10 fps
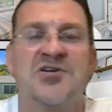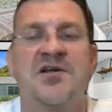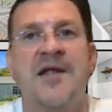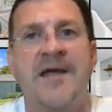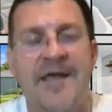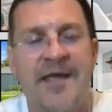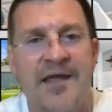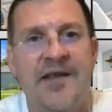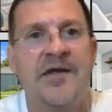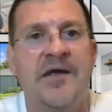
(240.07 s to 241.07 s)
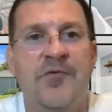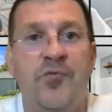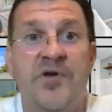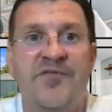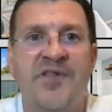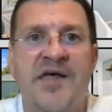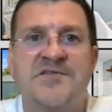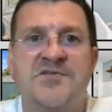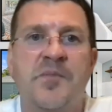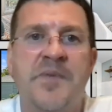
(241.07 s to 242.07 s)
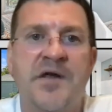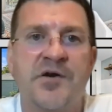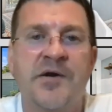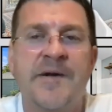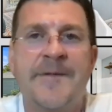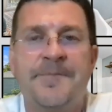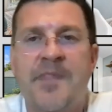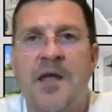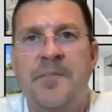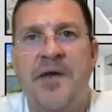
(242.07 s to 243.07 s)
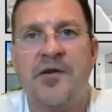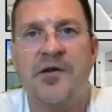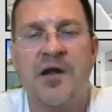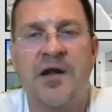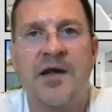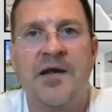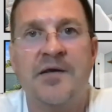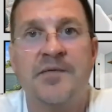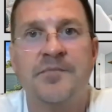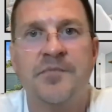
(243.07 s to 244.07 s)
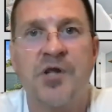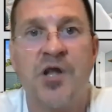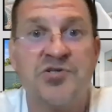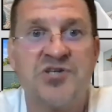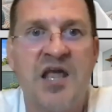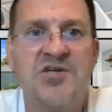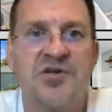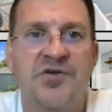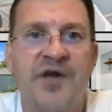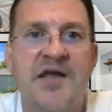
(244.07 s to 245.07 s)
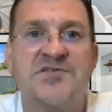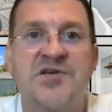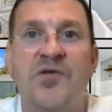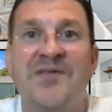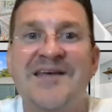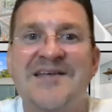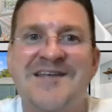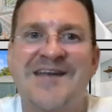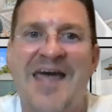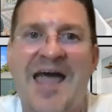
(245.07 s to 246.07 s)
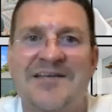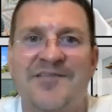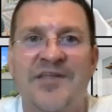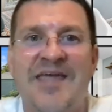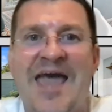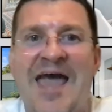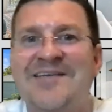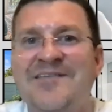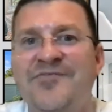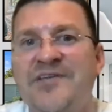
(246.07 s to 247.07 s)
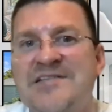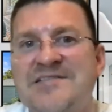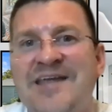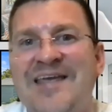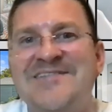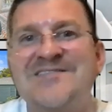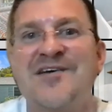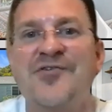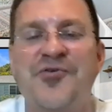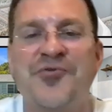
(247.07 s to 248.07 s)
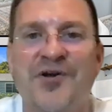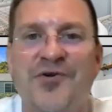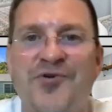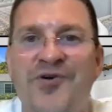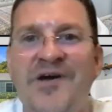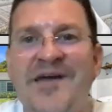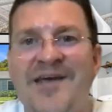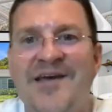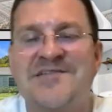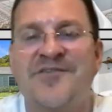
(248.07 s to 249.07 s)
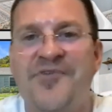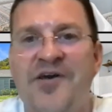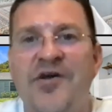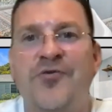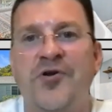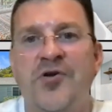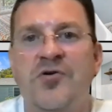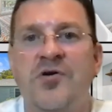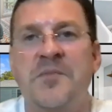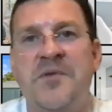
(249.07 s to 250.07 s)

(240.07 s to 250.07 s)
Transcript: it. And it would have led to a better negotiation, right? So listen actively. Active listening is so critical. It's a very critical